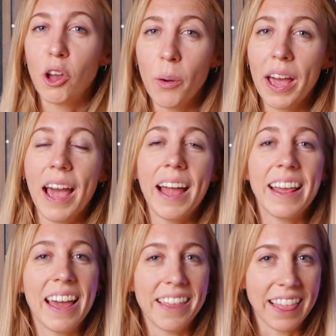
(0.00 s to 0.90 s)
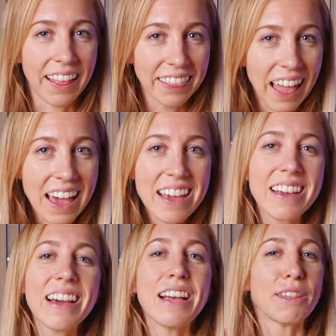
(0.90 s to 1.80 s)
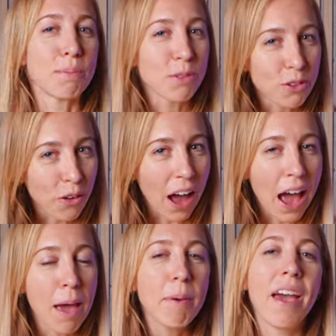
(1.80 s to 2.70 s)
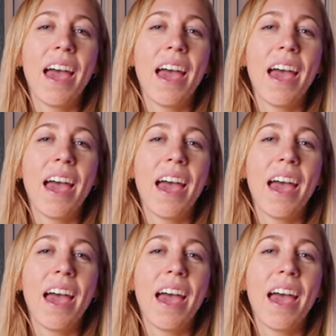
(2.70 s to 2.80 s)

go ahead, hit that like, subscribe,